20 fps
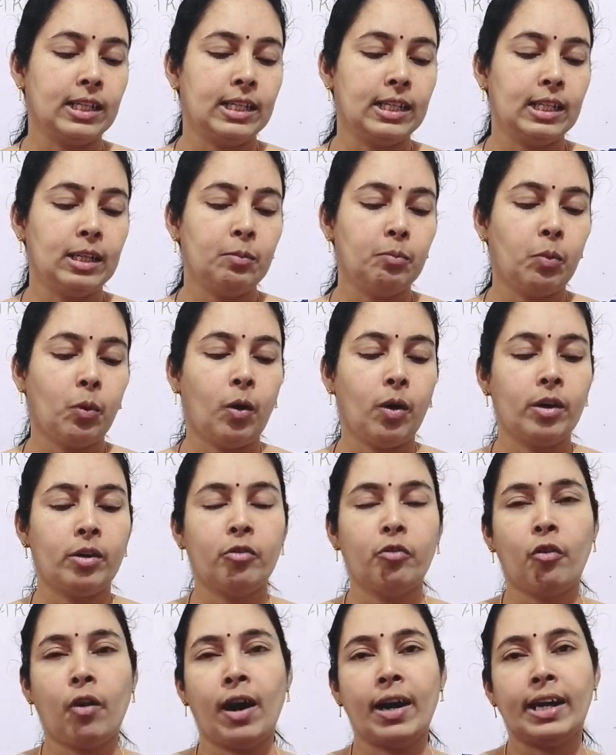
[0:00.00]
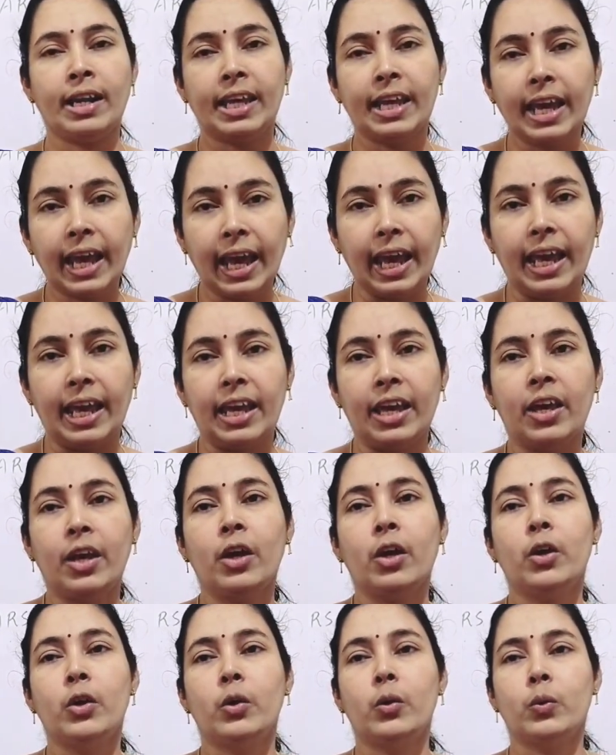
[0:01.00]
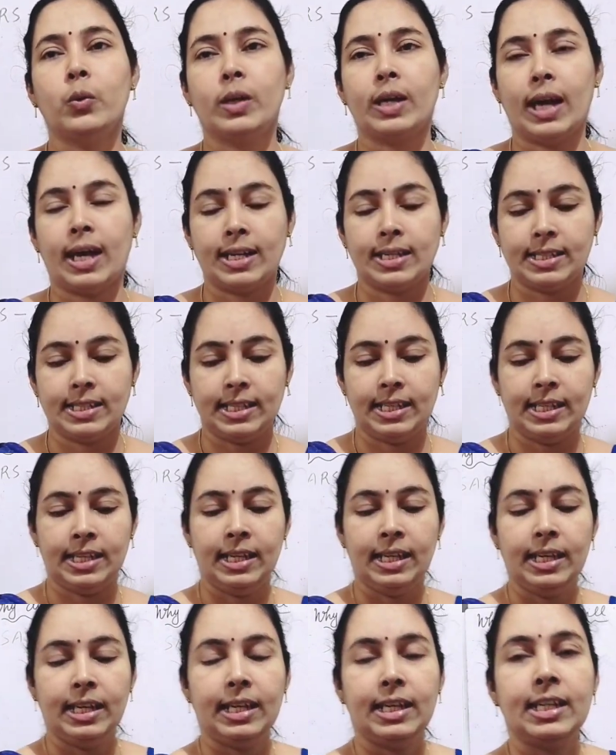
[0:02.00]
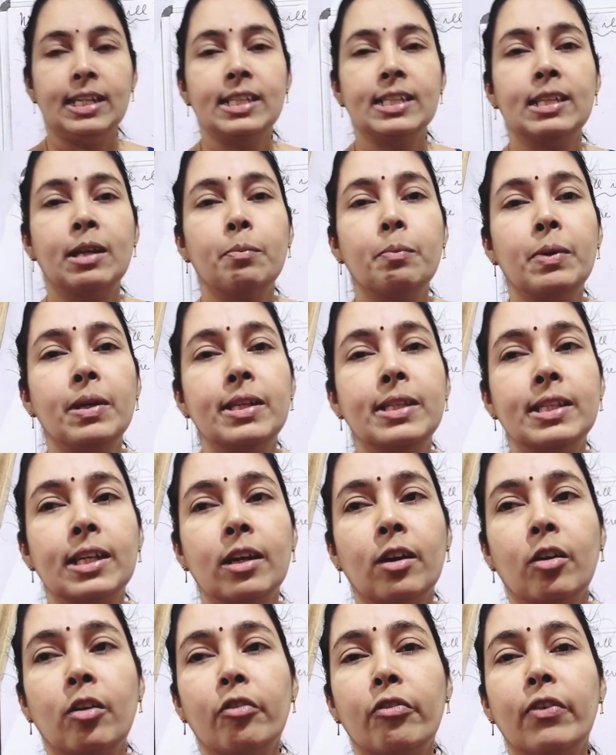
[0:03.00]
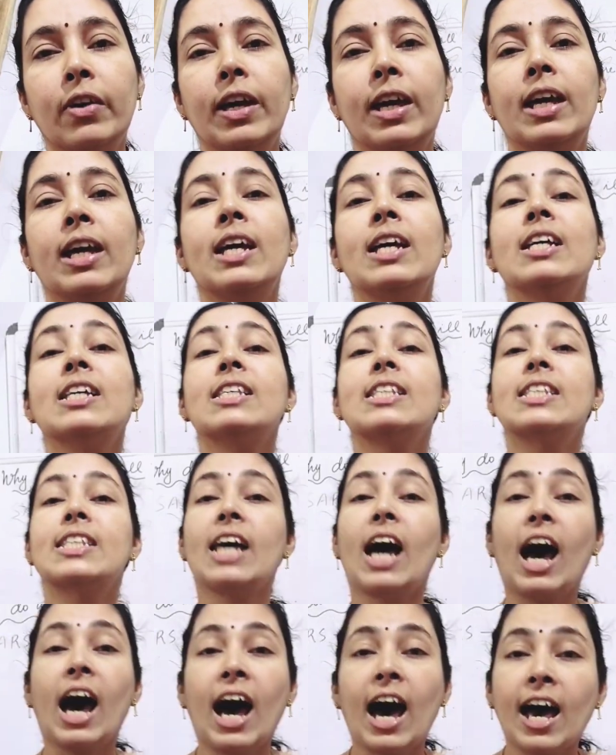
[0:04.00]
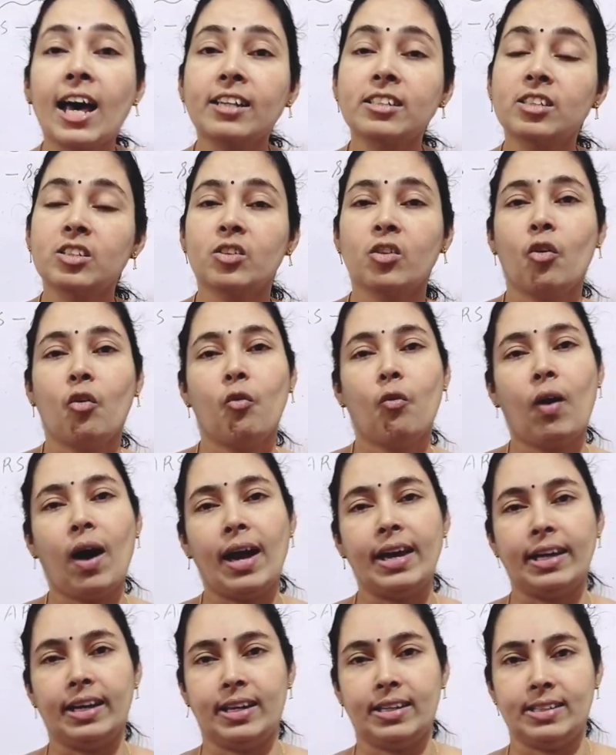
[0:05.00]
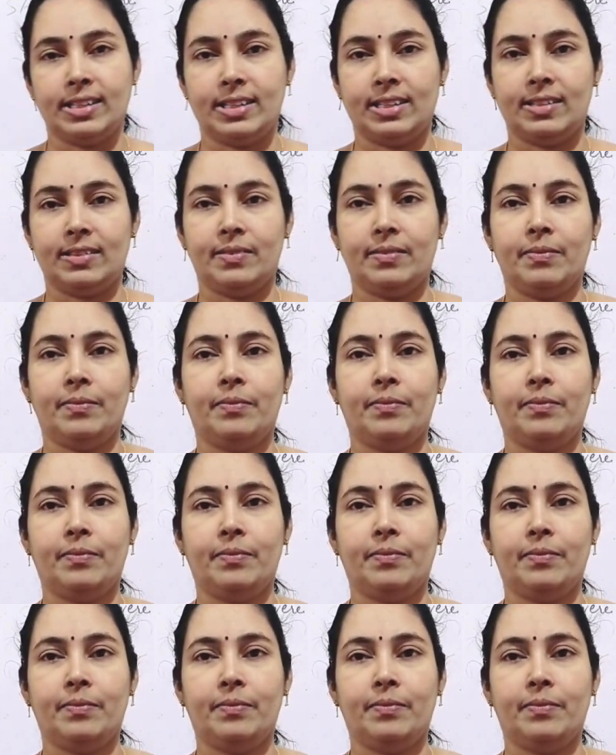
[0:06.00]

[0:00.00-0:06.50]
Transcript: 13.1a, you can see it is the picture of a SARS virus.